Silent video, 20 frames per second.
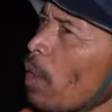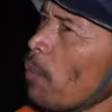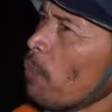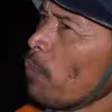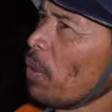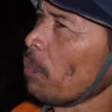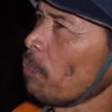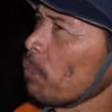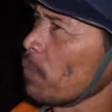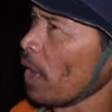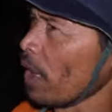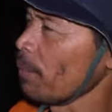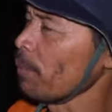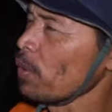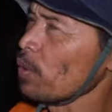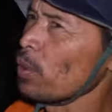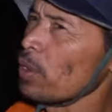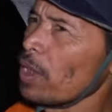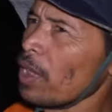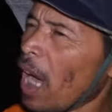
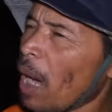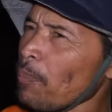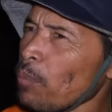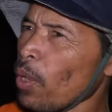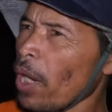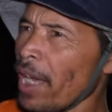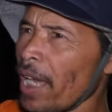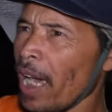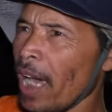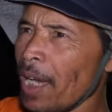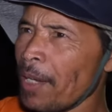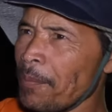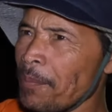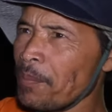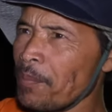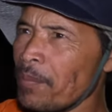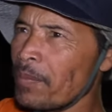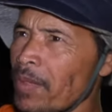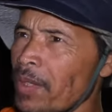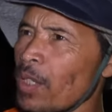15 to the upway,
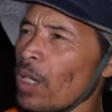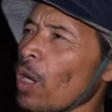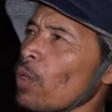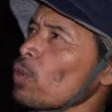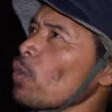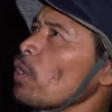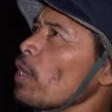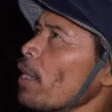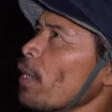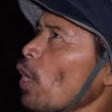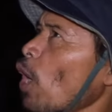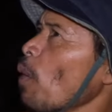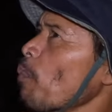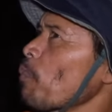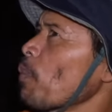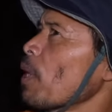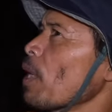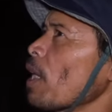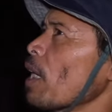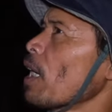to the top,
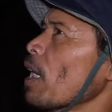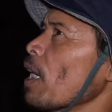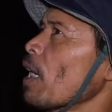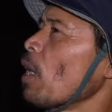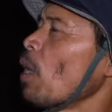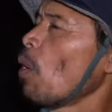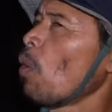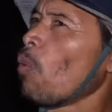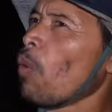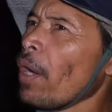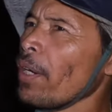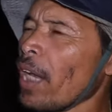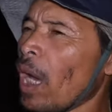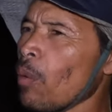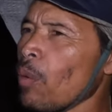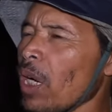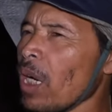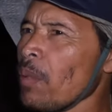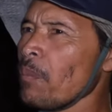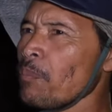1
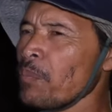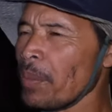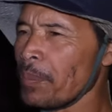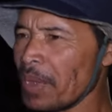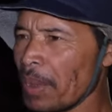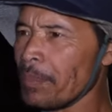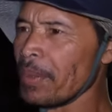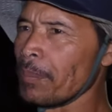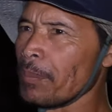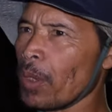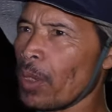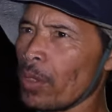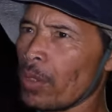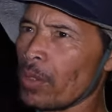hour, 15 minutes more.